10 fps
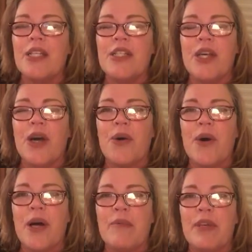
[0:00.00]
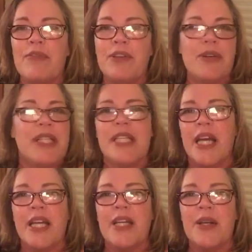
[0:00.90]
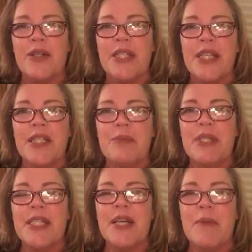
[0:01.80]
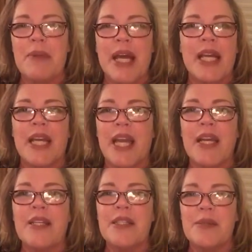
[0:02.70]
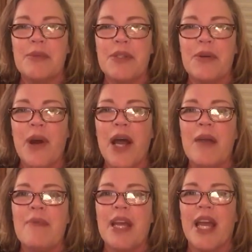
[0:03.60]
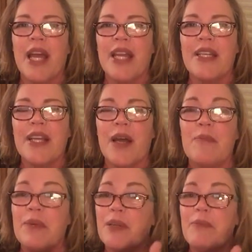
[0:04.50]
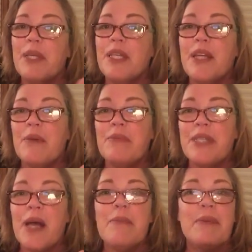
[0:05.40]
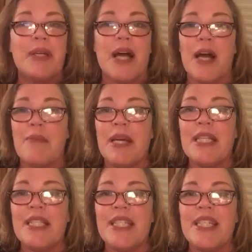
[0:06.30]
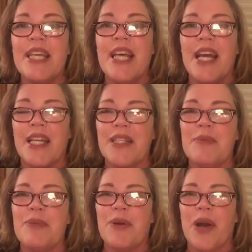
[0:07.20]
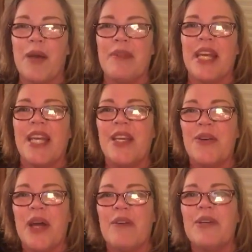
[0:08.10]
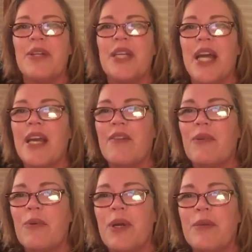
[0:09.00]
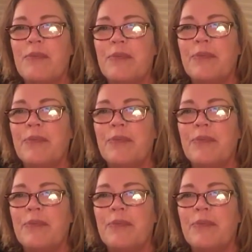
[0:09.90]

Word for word: So um, if you're into any of those things, please come back again and subscribe and uh, give me a thumbs up, comment, and subscribe. Thank you. Have a good night, everyone.